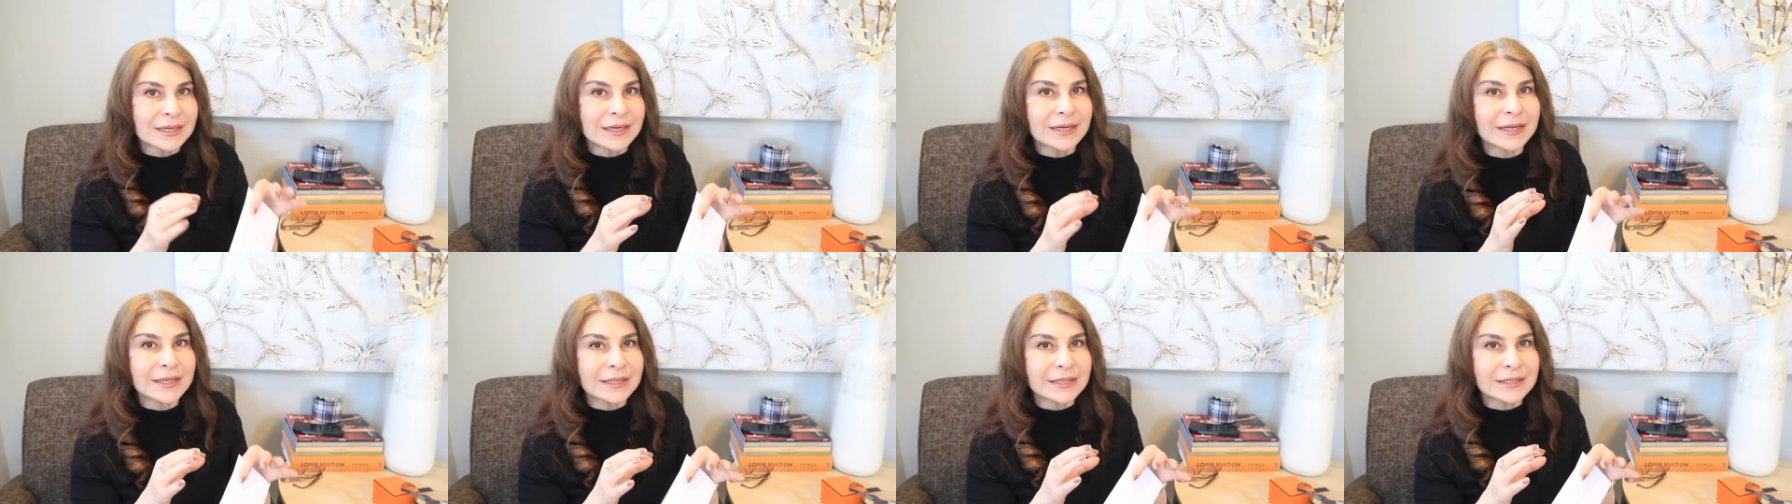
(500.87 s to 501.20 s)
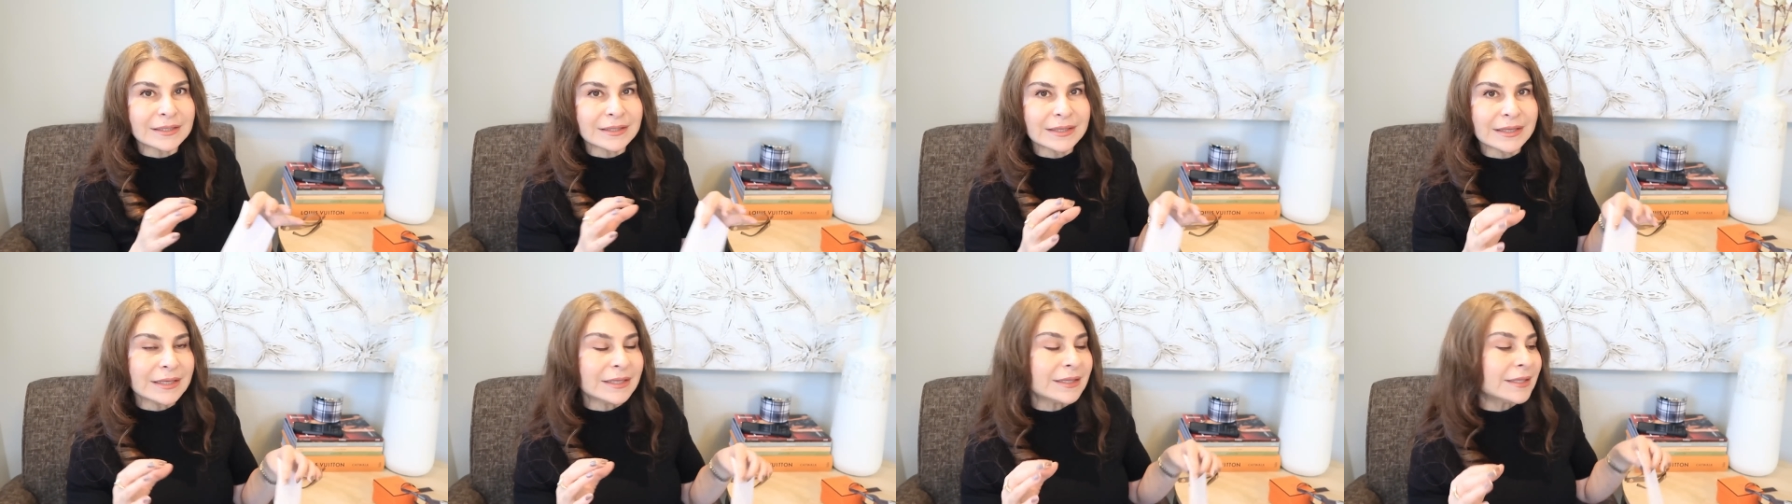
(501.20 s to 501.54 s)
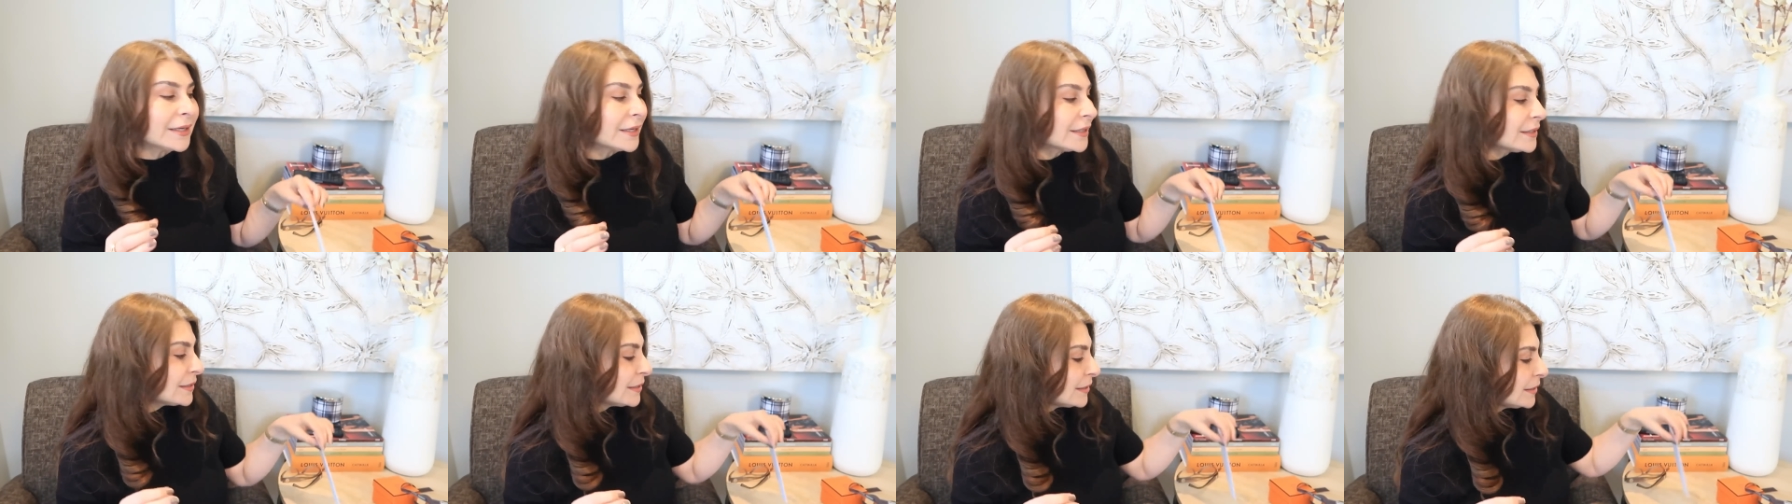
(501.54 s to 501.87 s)
little
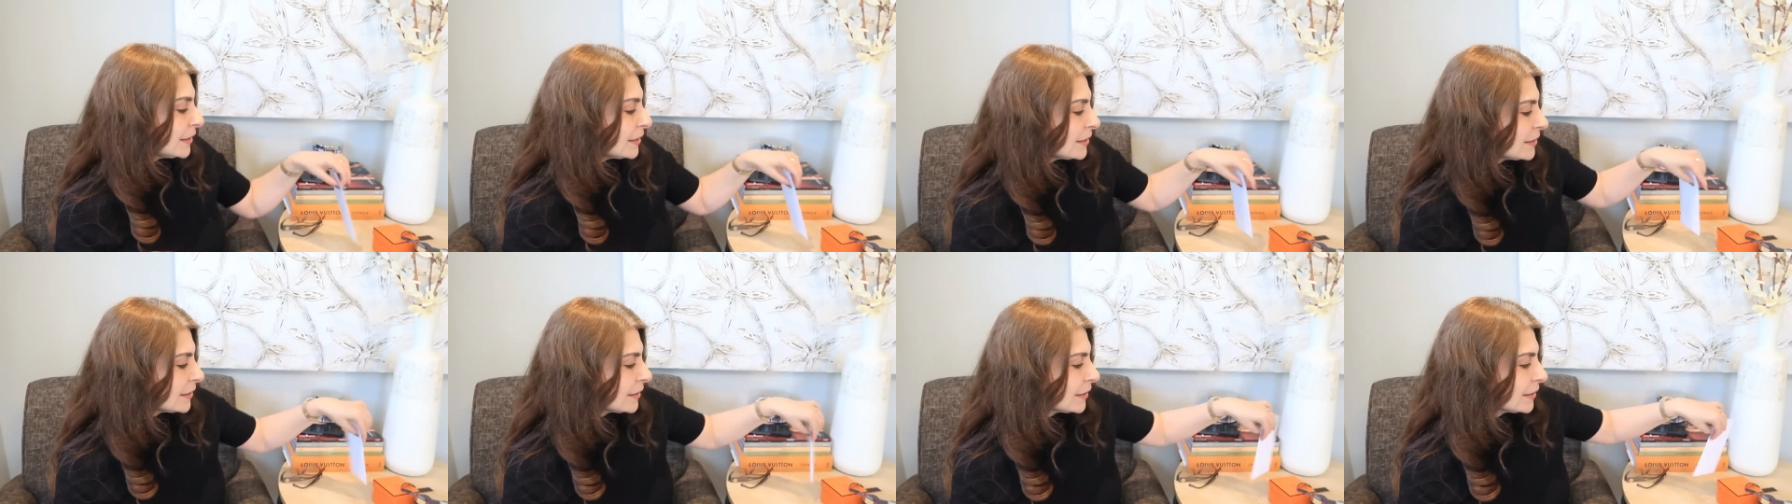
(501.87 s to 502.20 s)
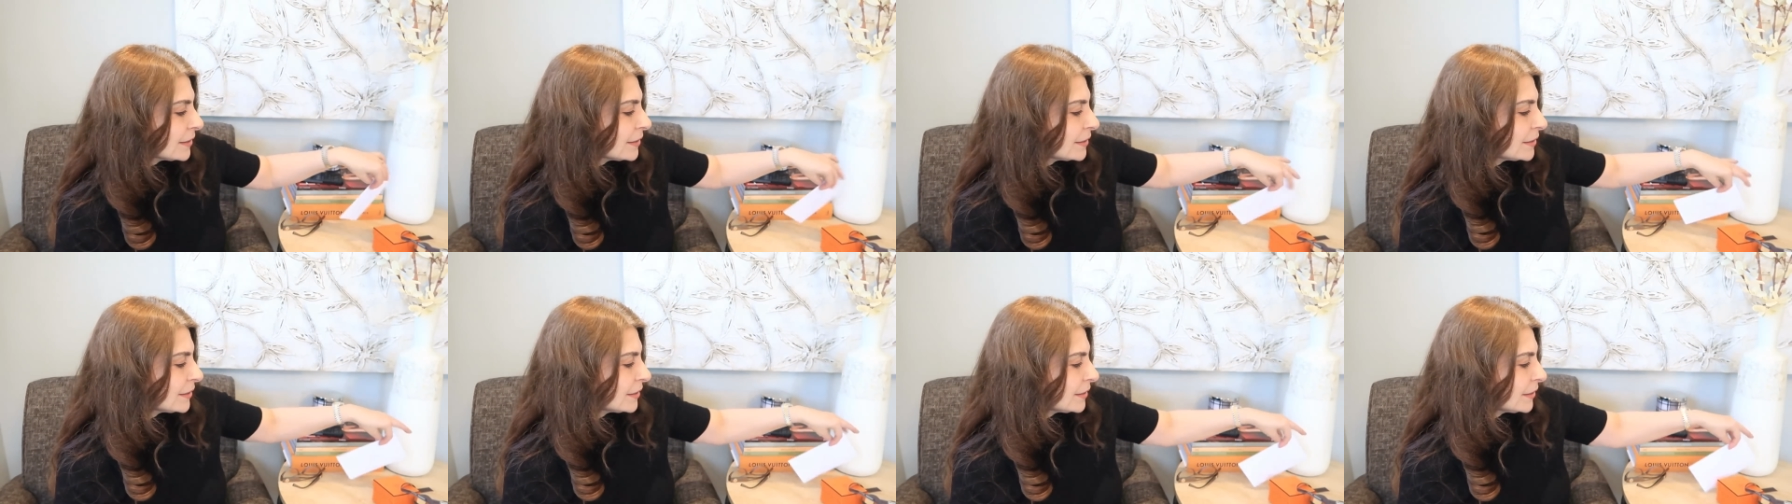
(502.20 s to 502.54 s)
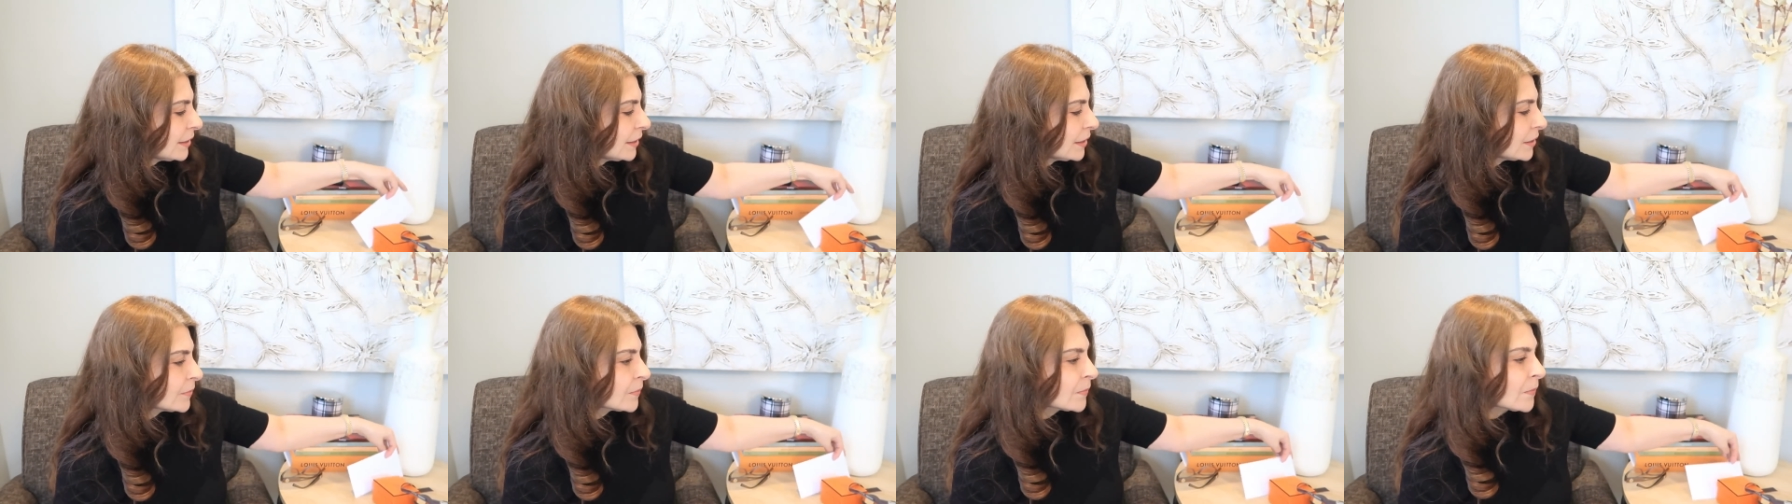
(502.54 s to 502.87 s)

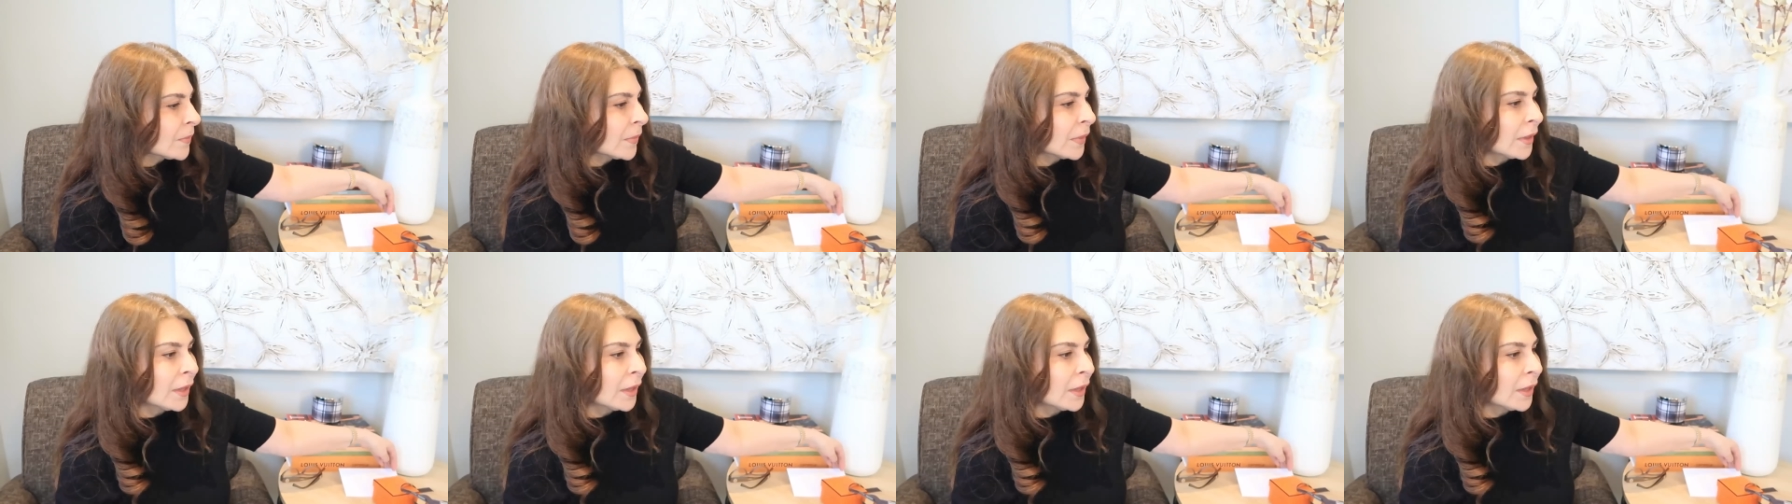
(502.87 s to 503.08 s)
inconsistency,